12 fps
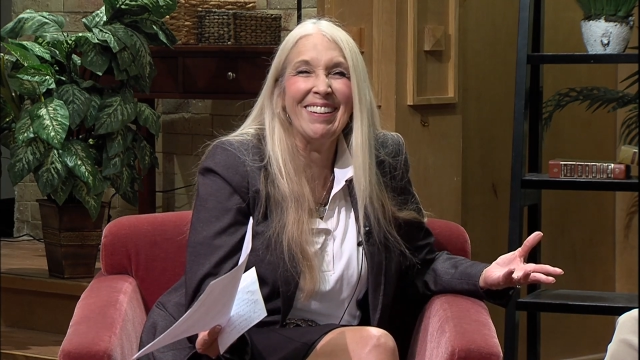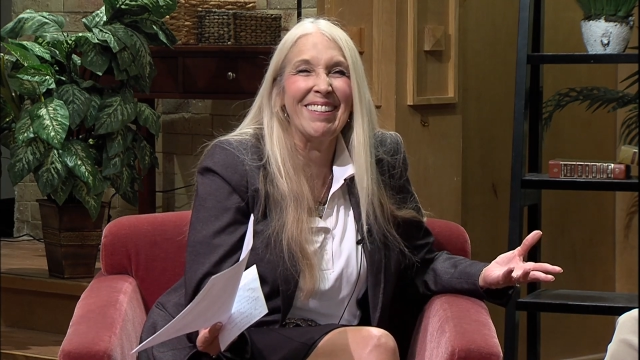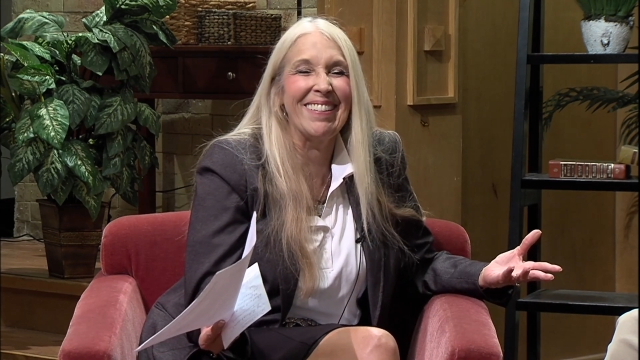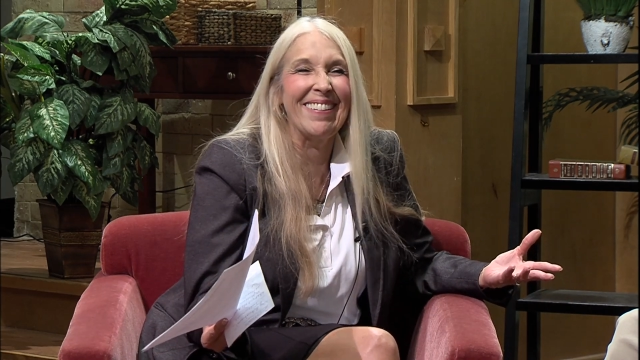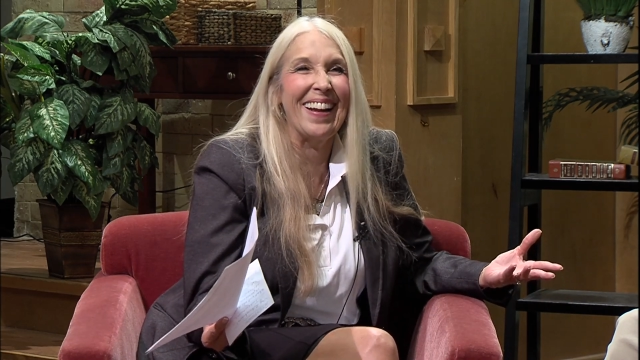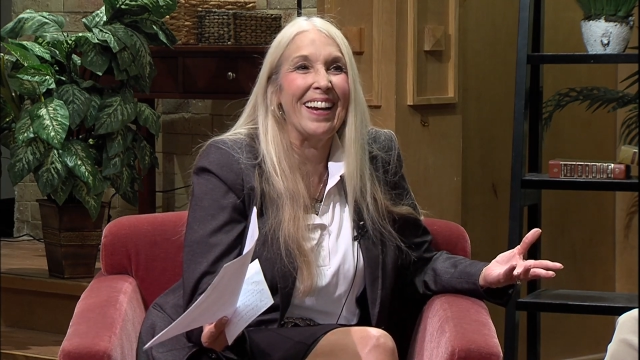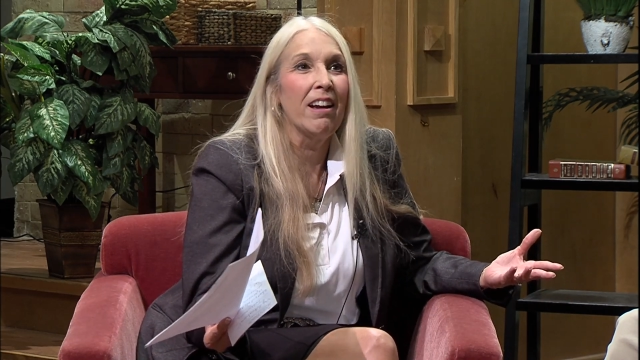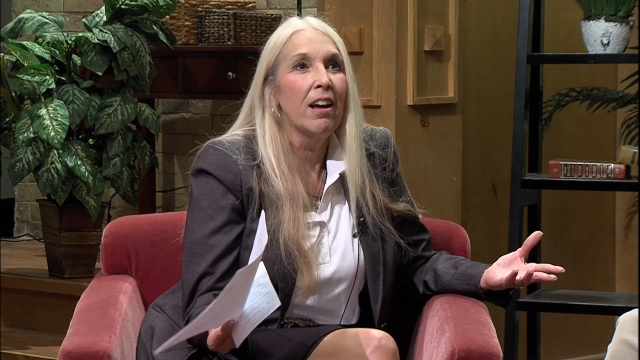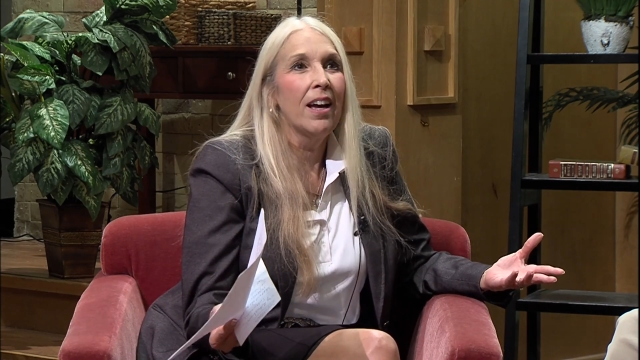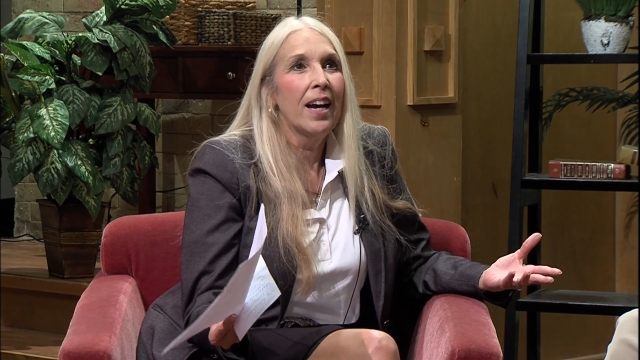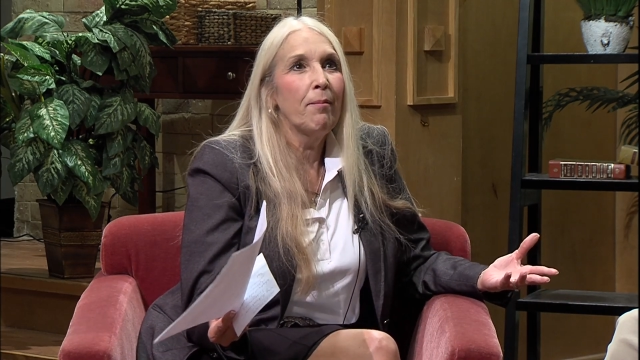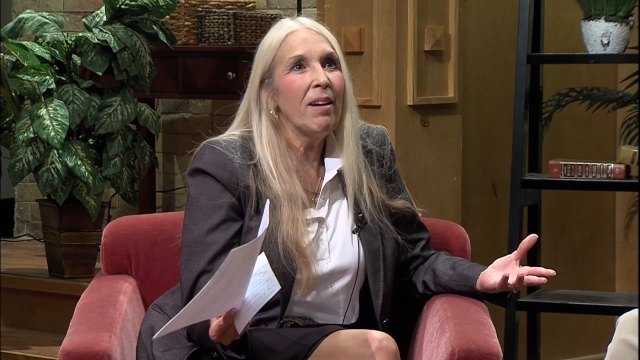It's like
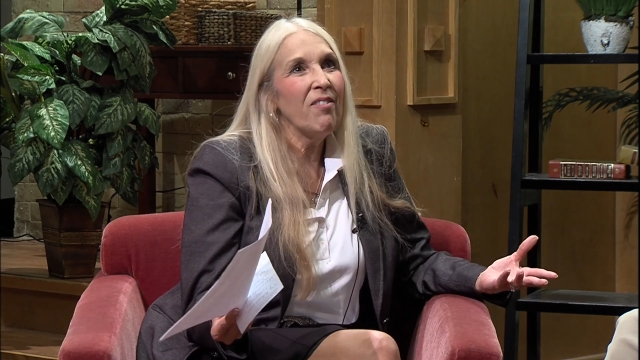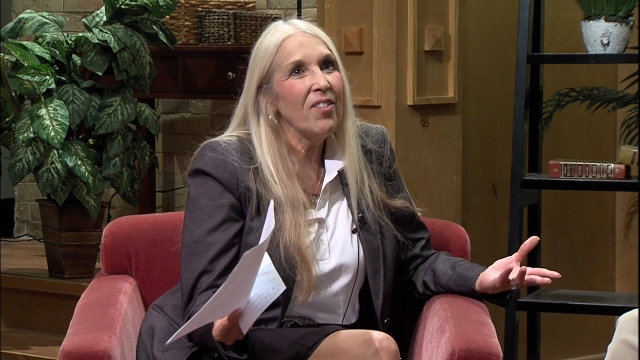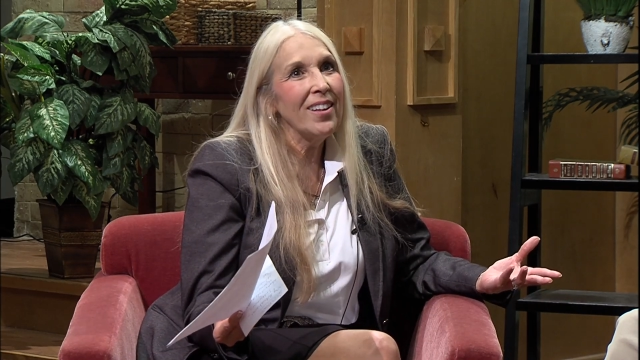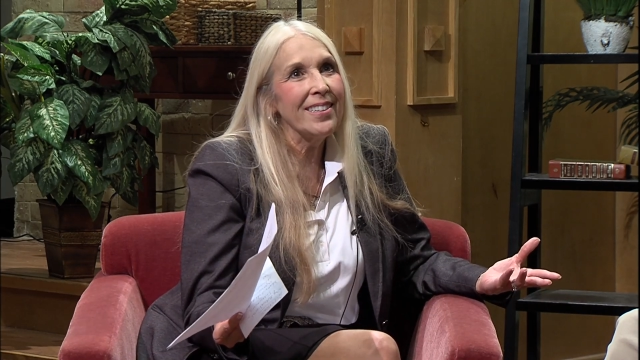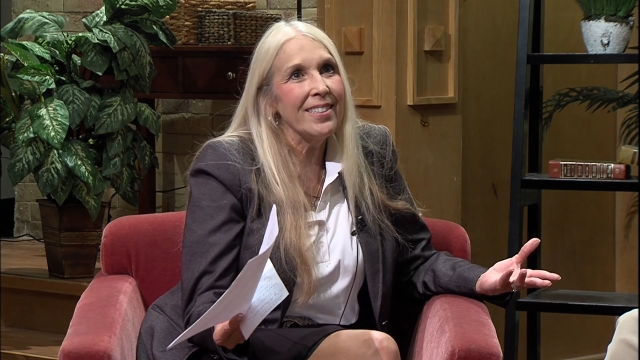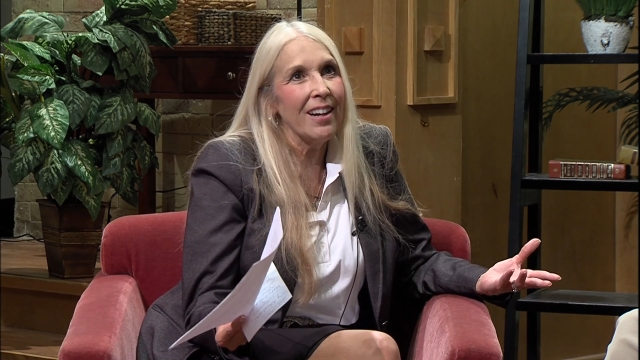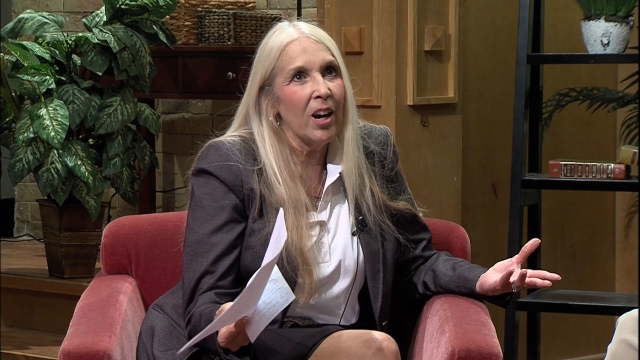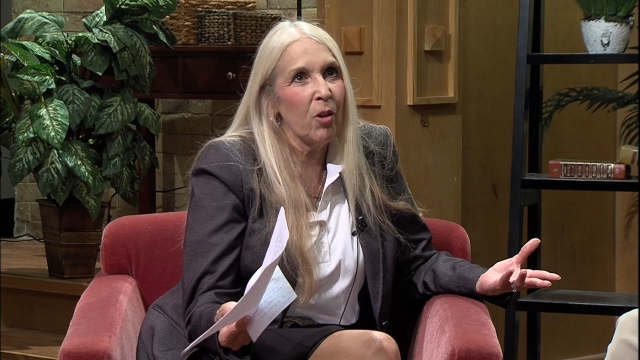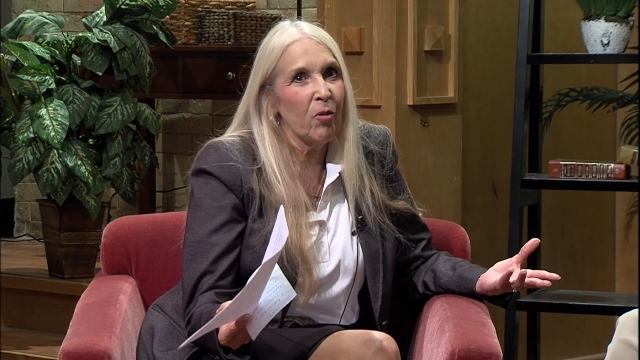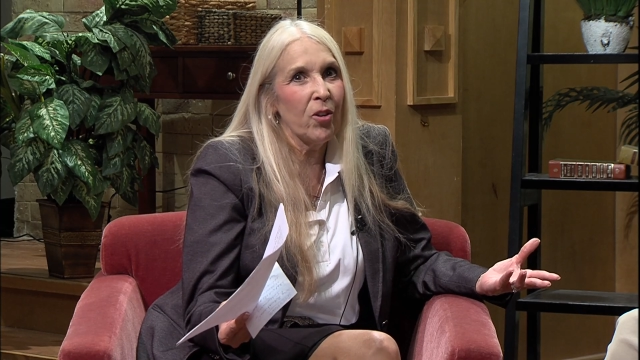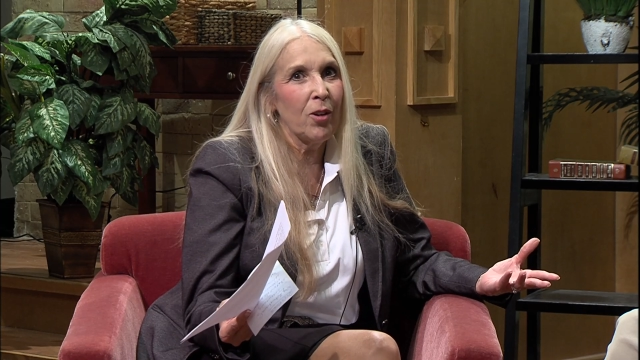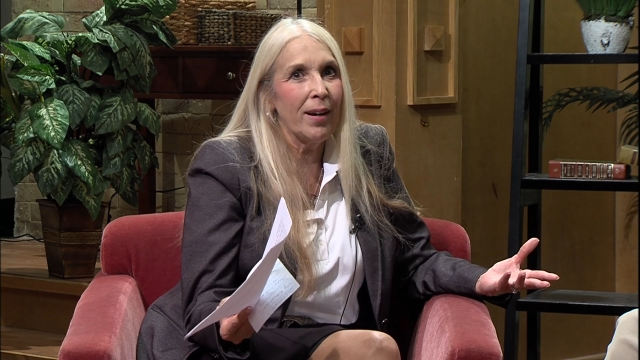I'm not feeling sorry for you.